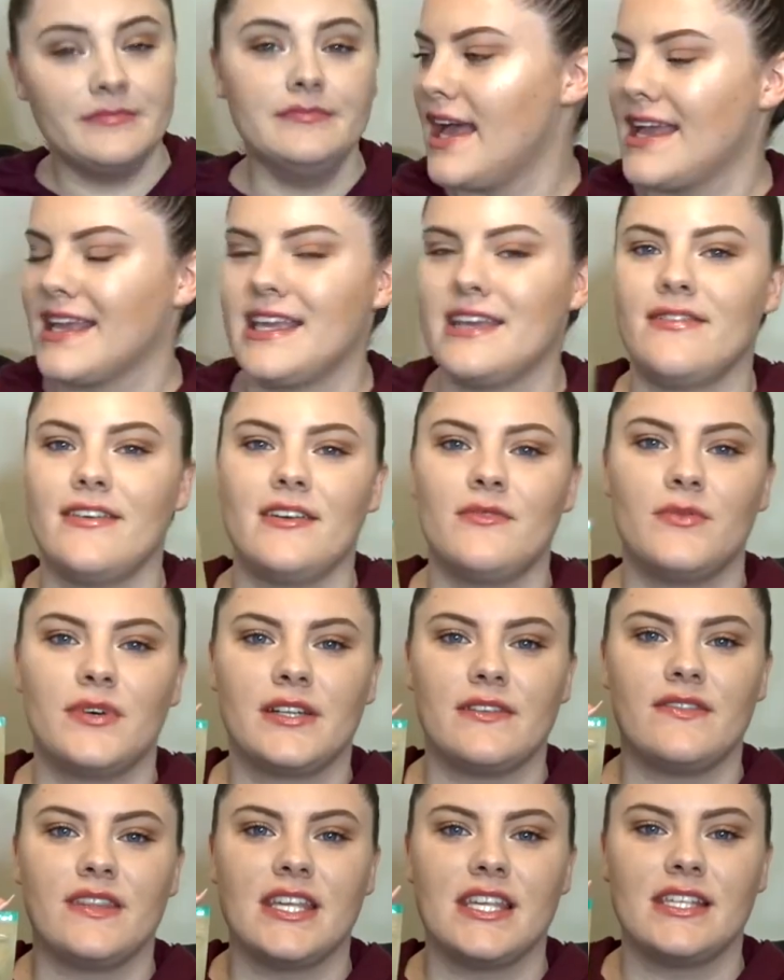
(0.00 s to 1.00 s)
I give him
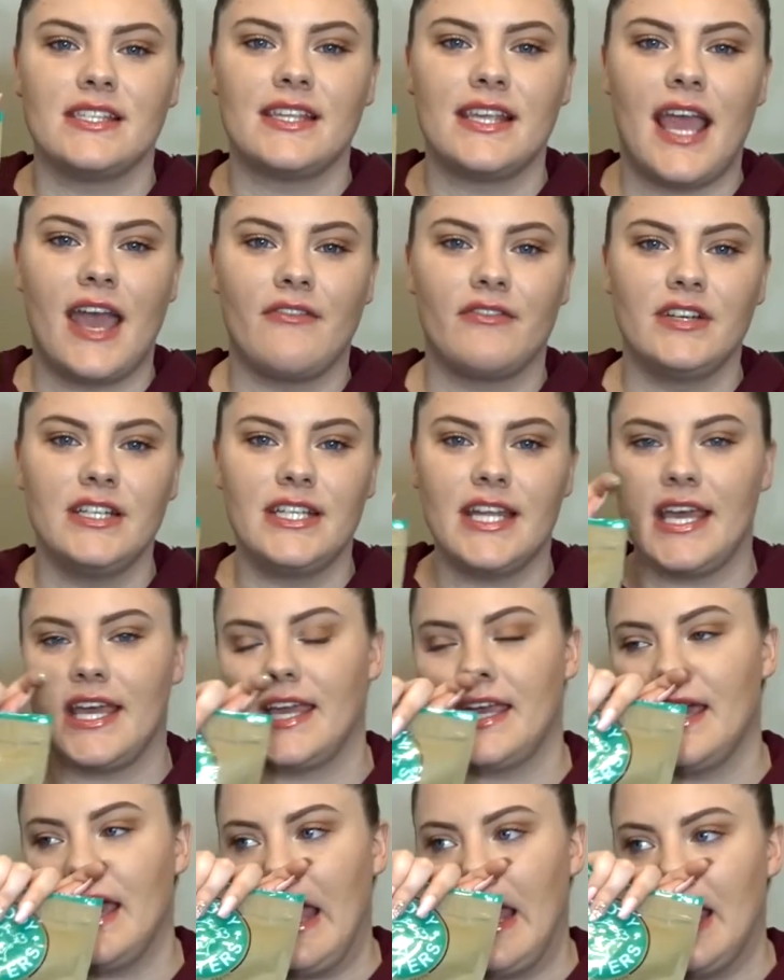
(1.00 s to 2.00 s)
one of these every
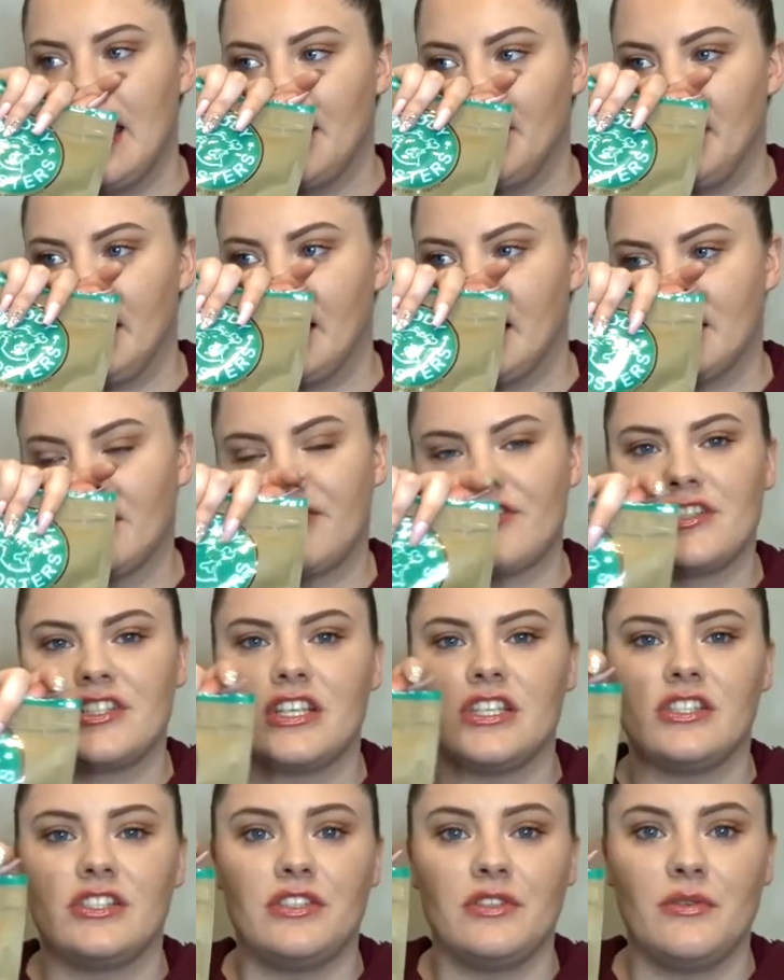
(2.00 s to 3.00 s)
day because
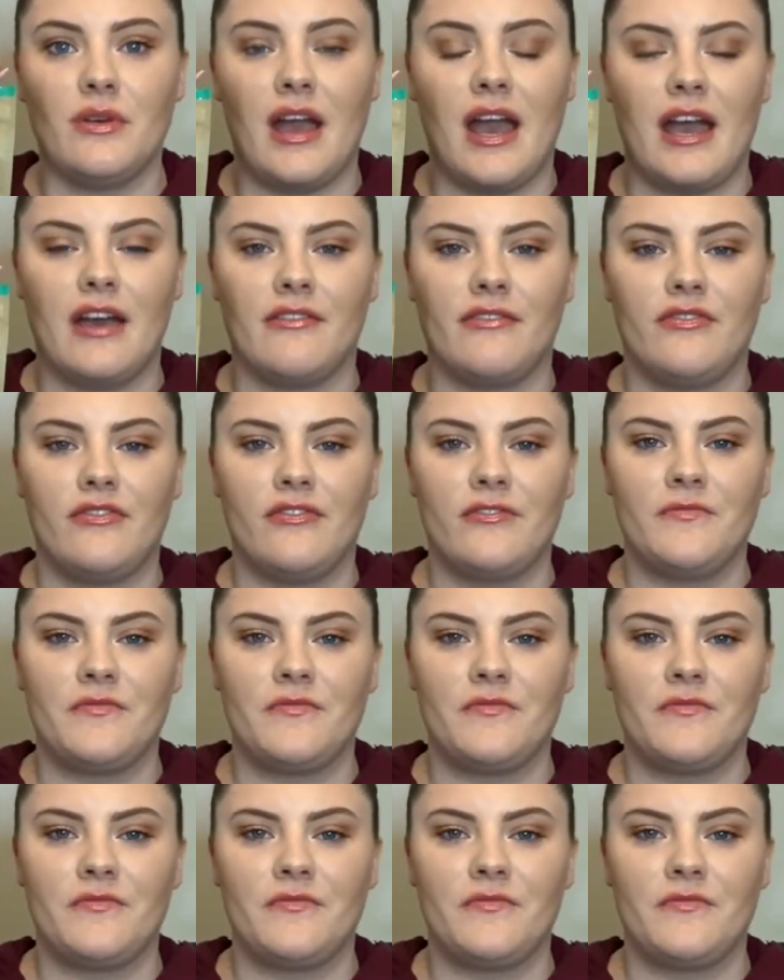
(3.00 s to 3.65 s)
Frenchies do have,